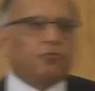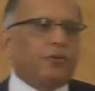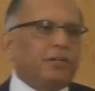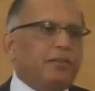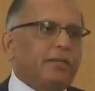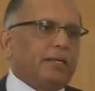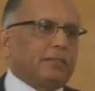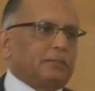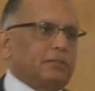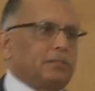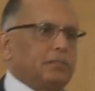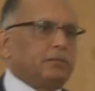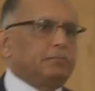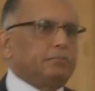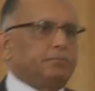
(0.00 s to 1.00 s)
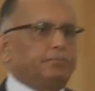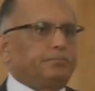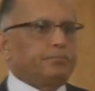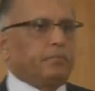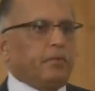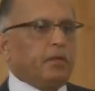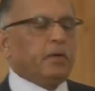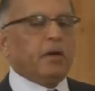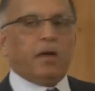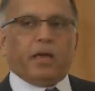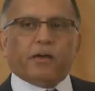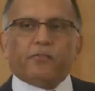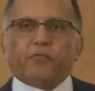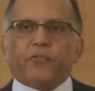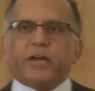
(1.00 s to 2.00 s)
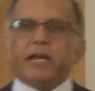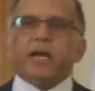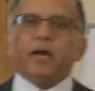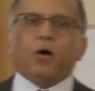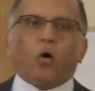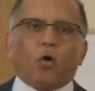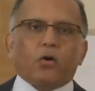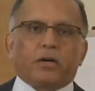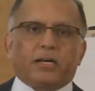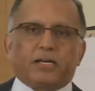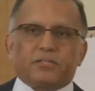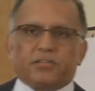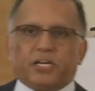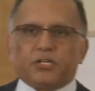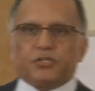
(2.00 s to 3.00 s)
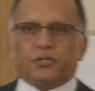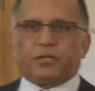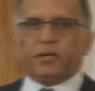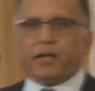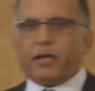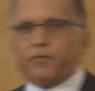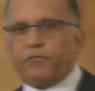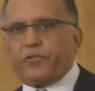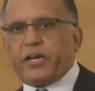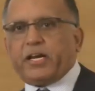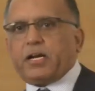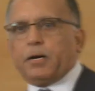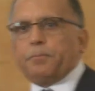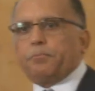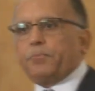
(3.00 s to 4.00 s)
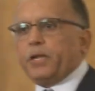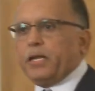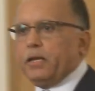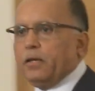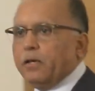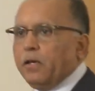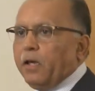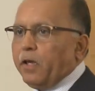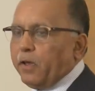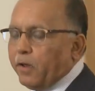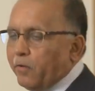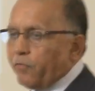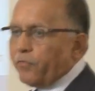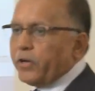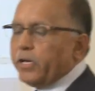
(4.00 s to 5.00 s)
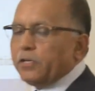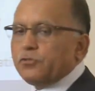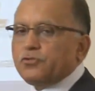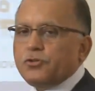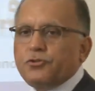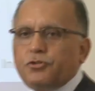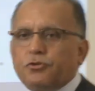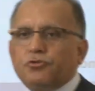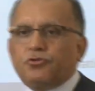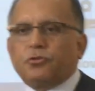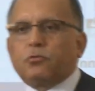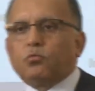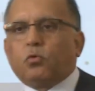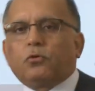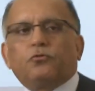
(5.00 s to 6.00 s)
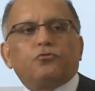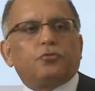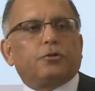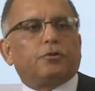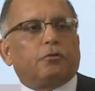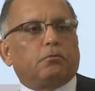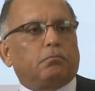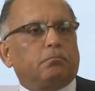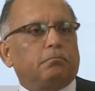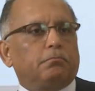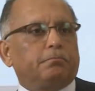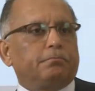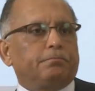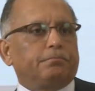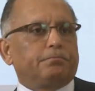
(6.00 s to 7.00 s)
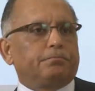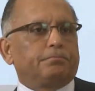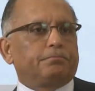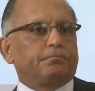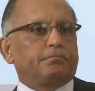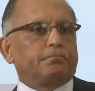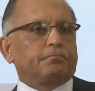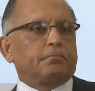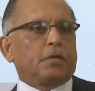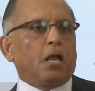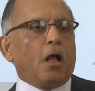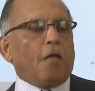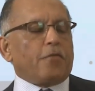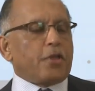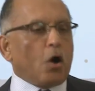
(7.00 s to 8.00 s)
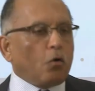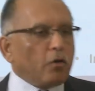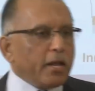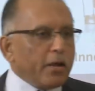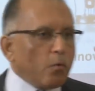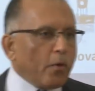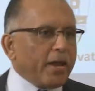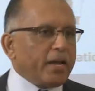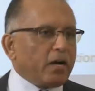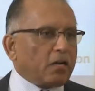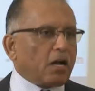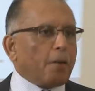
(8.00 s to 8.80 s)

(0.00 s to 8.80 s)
3 things. Every organization, every company, every institution wants to grow. The only way a